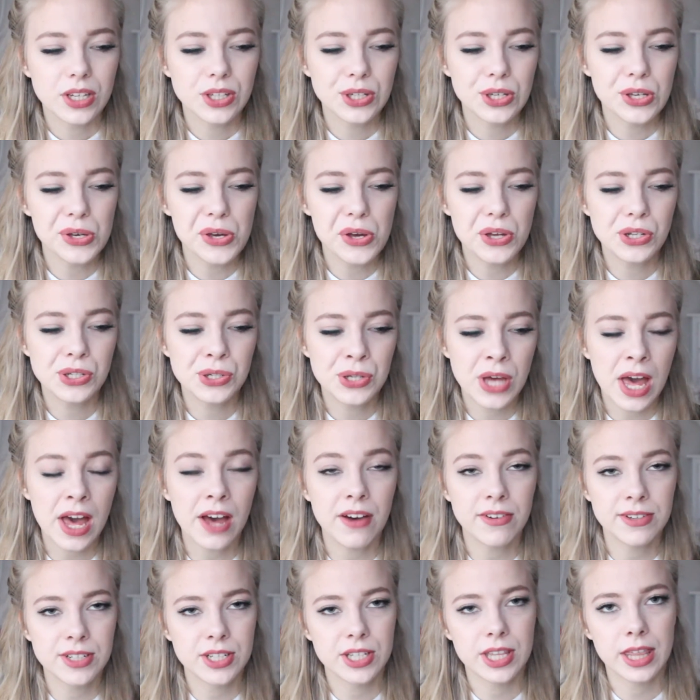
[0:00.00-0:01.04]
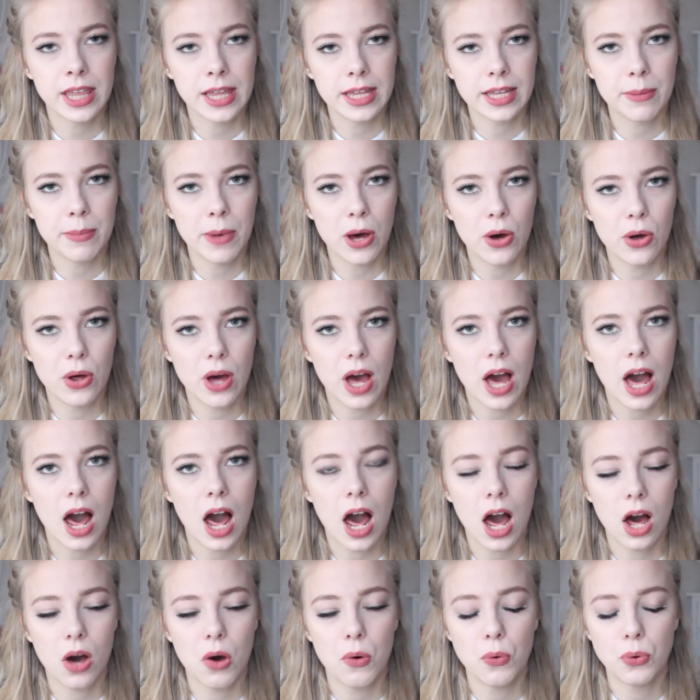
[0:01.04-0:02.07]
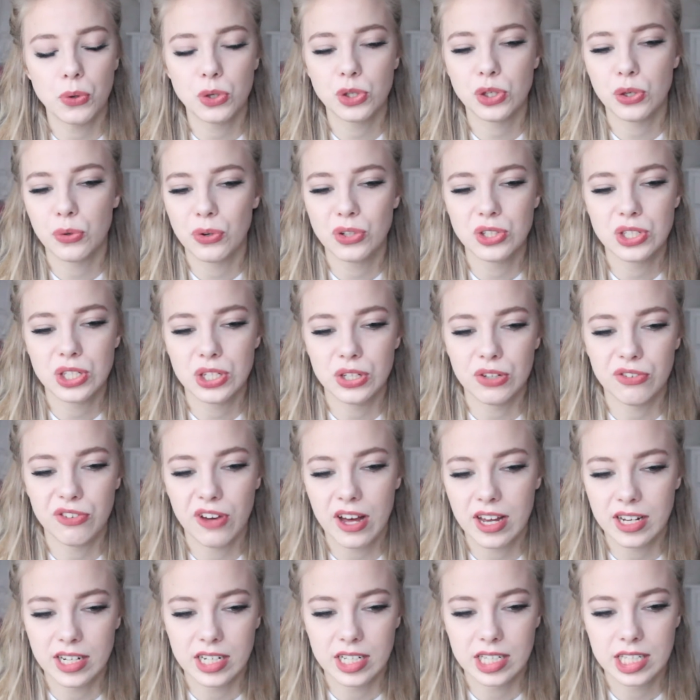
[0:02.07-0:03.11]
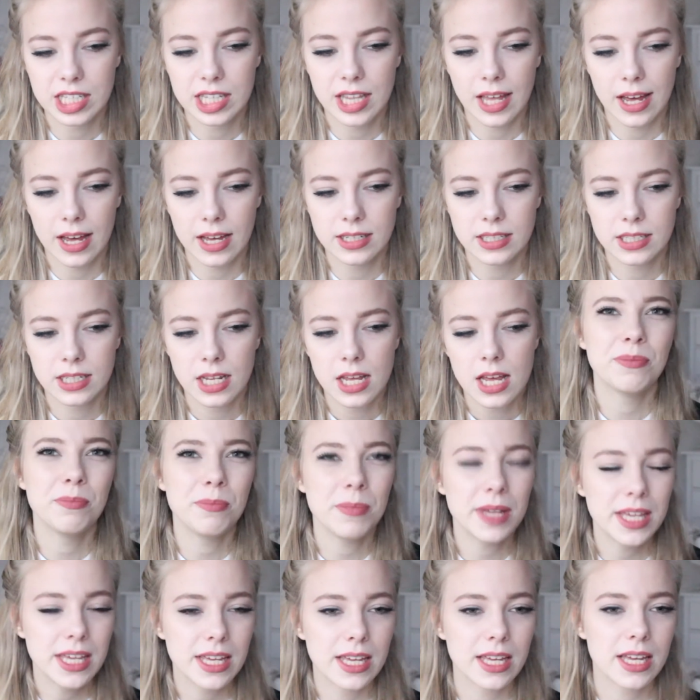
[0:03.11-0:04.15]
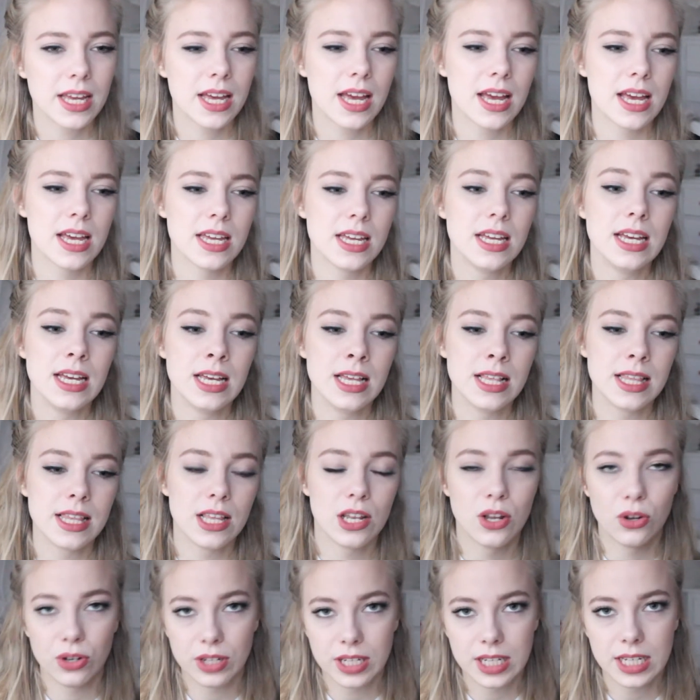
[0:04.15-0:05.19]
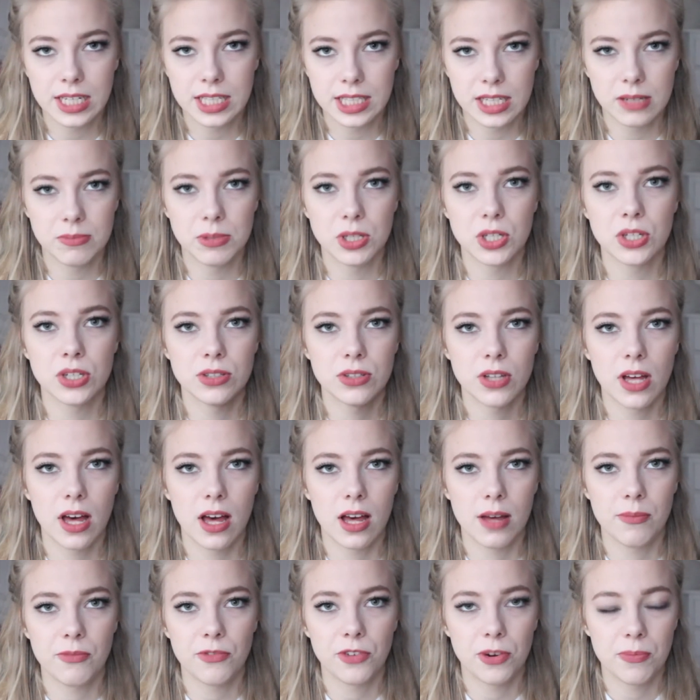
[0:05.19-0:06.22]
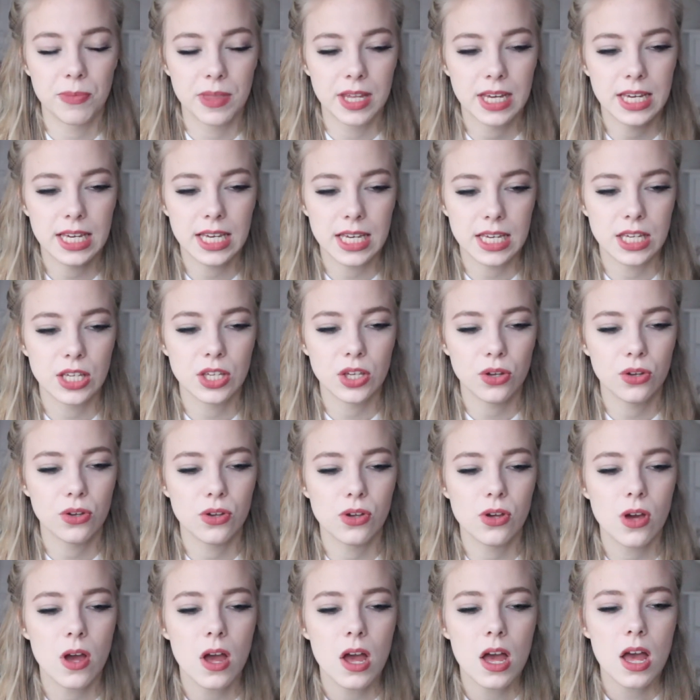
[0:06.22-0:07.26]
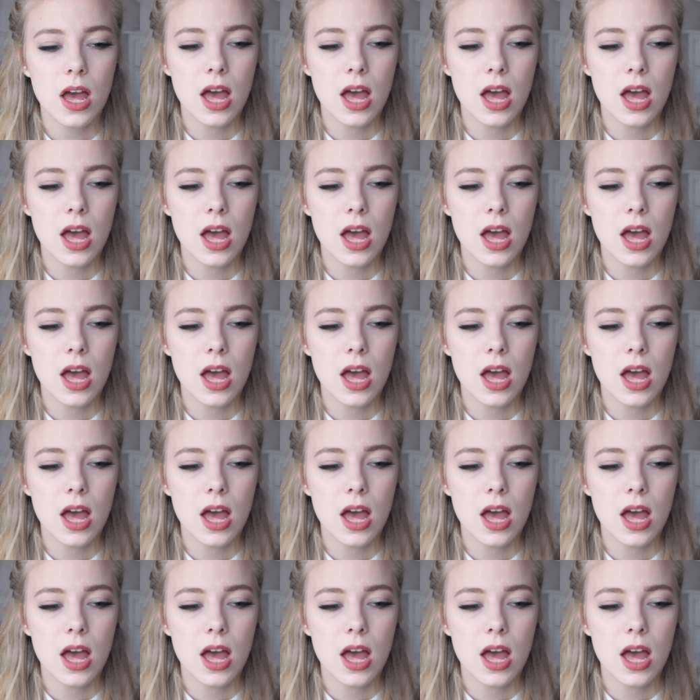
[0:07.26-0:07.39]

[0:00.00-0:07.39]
You do have to think about how you want to finance that. For me, it is a lot easier because I'm from the EU.